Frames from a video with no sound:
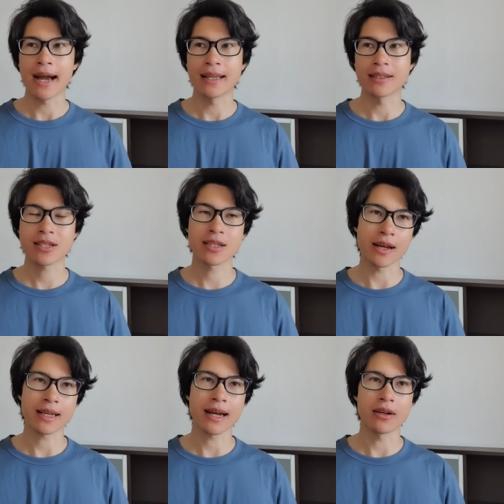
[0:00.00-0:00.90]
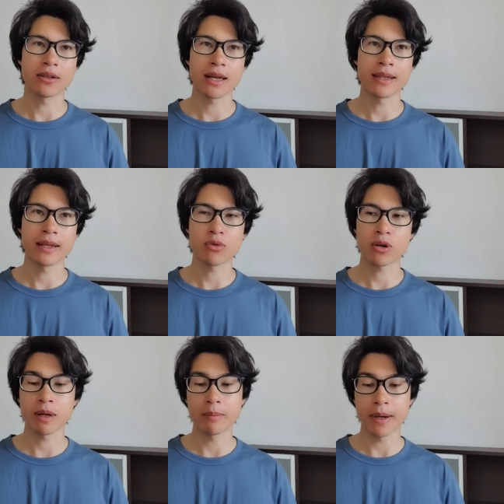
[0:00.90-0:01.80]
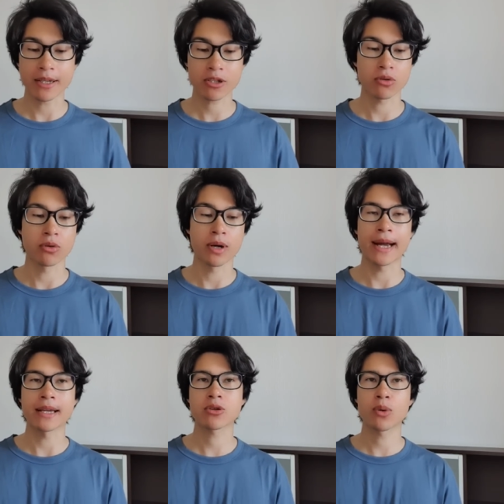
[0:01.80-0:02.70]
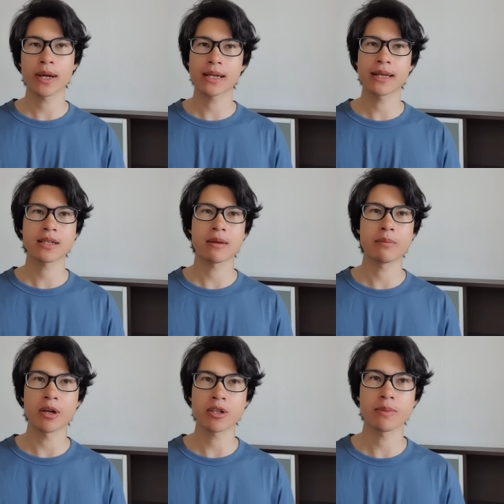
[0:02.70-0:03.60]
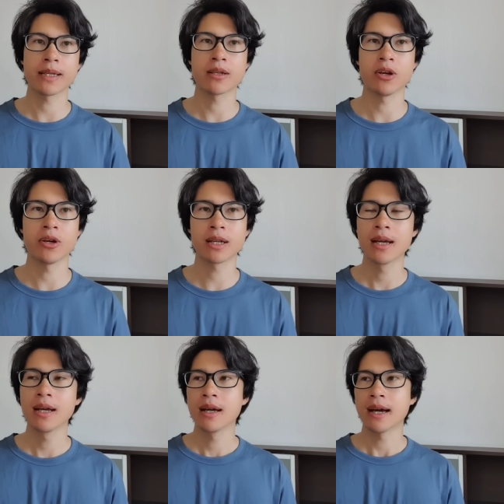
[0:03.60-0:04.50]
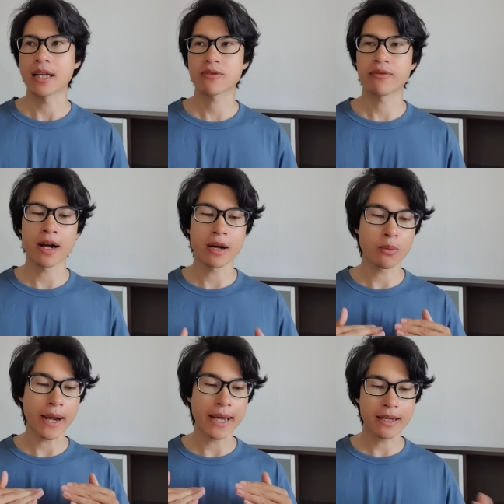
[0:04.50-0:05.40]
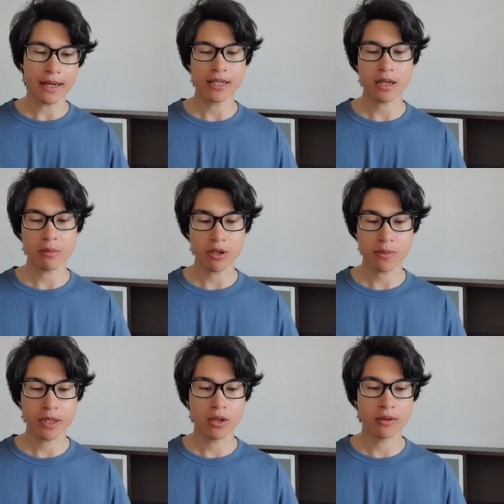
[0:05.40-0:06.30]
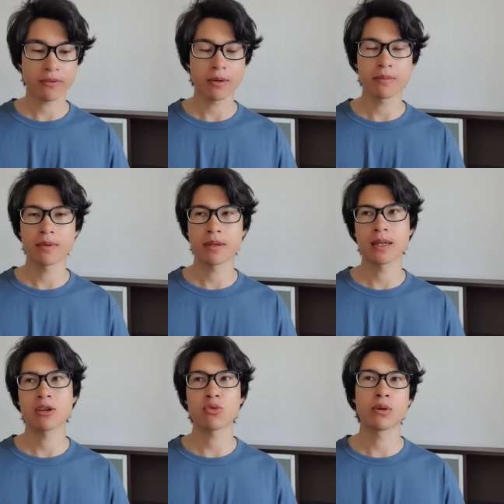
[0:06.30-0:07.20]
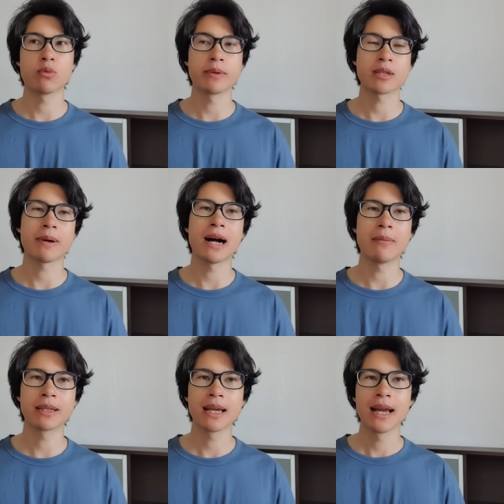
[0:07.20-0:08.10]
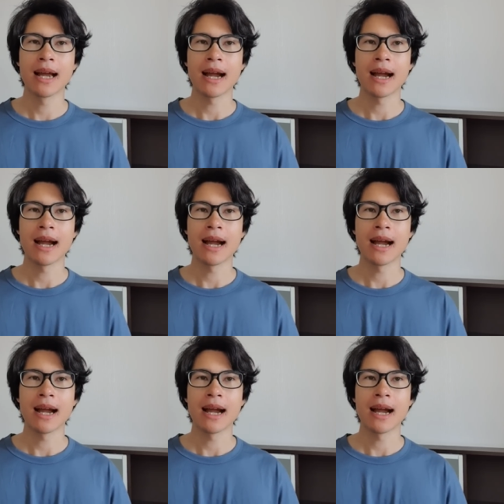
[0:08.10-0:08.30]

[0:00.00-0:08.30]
and snuck out and then rode my bicycle as quickly as I possibly could, as far away as I possibly could from the Korean woman's apartment.